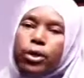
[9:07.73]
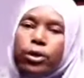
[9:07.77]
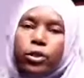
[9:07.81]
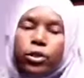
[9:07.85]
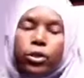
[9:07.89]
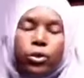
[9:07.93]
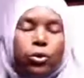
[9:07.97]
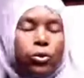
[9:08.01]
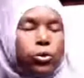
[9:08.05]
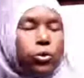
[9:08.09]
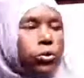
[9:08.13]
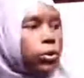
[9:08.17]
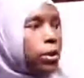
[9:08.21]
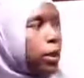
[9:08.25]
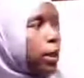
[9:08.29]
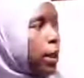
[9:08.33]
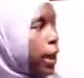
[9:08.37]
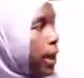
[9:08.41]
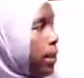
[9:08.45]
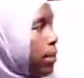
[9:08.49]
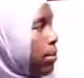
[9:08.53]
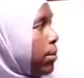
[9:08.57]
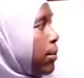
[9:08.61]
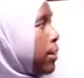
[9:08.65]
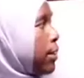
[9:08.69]
So
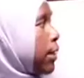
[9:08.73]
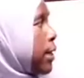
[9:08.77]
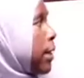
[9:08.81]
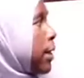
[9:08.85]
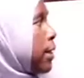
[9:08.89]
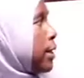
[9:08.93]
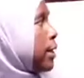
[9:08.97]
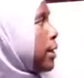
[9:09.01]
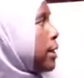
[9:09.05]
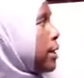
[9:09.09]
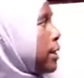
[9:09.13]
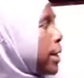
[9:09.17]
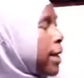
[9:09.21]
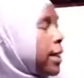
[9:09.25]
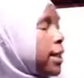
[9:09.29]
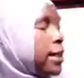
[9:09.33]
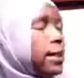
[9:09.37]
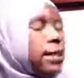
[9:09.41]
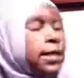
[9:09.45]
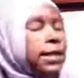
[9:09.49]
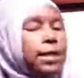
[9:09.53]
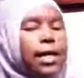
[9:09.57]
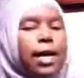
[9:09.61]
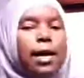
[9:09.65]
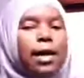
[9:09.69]

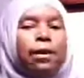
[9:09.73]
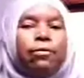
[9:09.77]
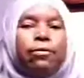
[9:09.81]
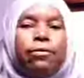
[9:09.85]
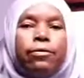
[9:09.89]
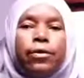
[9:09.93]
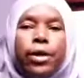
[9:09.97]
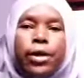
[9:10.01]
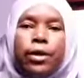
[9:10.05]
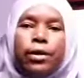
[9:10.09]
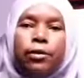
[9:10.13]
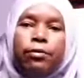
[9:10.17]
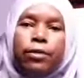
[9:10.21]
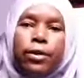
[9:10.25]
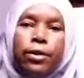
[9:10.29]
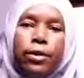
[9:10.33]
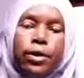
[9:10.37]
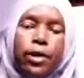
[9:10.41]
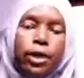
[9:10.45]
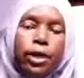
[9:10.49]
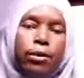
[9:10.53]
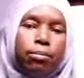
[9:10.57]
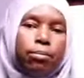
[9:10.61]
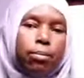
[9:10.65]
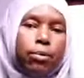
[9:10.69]
desks are very,
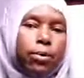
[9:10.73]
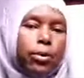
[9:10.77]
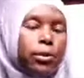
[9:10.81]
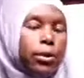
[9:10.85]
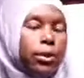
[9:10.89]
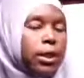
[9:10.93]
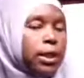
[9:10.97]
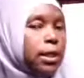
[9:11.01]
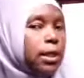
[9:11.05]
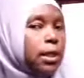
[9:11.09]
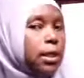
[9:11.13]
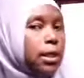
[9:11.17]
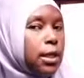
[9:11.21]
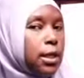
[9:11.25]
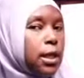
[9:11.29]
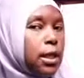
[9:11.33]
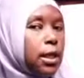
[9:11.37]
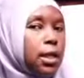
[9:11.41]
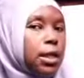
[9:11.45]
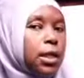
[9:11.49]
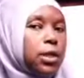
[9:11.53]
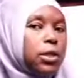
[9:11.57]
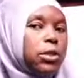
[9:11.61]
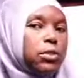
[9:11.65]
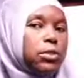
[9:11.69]
very important
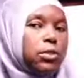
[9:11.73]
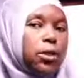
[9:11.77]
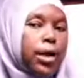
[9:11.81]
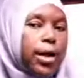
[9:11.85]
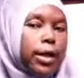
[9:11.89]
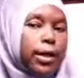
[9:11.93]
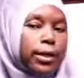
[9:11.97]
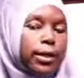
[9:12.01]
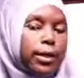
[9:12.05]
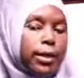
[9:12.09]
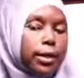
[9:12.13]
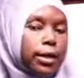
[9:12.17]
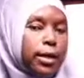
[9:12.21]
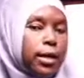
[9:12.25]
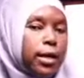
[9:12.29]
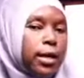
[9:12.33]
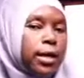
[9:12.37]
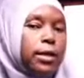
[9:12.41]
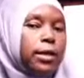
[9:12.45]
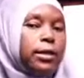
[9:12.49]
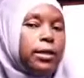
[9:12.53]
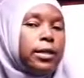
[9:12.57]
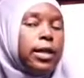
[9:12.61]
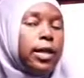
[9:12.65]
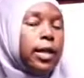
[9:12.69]
to us,
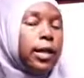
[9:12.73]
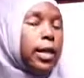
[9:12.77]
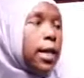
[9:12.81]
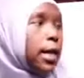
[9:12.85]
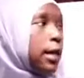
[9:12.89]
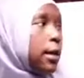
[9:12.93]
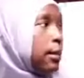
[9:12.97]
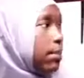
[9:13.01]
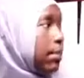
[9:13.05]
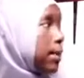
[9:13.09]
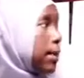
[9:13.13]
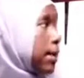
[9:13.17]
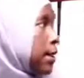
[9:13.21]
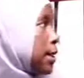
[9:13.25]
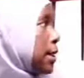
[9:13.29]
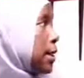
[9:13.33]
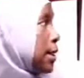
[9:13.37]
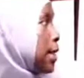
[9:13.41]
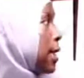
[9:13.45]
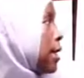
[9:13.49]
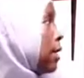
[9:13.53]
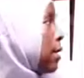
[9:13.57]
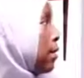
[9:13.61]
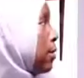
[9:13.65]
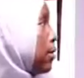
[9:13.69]
and they help us
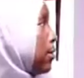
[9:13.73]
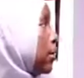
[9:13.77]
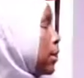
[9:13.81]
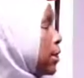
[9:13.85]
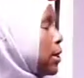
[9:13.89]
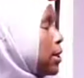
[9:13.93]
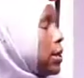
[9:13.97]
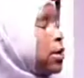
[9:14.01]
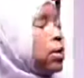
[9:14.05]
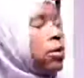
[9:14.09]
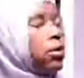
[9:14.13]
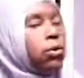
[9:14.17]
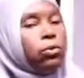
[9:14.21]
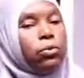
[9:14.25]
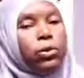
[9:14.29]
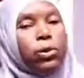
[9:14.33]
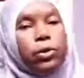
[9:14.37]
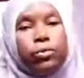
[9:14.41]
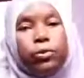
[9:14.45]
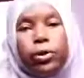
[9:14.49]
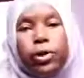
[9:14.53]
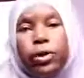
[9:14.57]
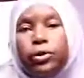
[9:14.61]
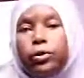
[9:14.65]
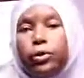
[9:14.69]
a lot
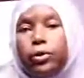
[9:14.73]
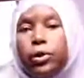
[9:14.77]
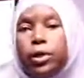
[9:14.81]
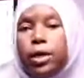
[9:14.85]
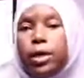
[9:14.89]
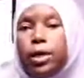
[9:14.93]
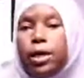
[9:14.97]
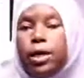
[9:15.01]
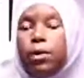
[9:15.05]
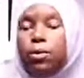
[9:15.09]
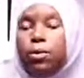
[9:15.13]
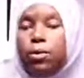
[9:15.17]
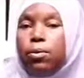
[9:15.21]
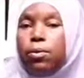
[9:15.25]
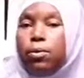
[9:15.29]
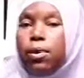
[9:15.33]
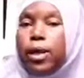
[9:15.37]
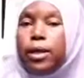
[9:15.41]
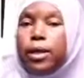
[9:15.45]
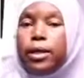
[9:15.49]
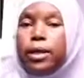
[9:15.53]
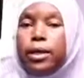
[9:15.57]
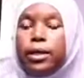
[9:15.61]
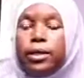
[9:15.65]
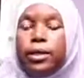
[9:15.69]
when we are doing our
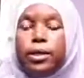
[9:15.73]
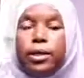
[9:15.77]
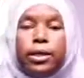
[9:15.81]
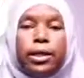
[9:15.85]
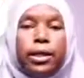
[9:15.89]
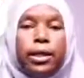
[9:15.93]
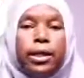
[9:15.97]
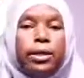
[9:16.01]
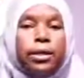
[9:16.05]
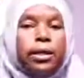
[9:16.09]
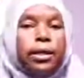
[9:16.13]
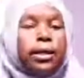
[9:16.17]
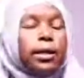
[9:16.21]
work in the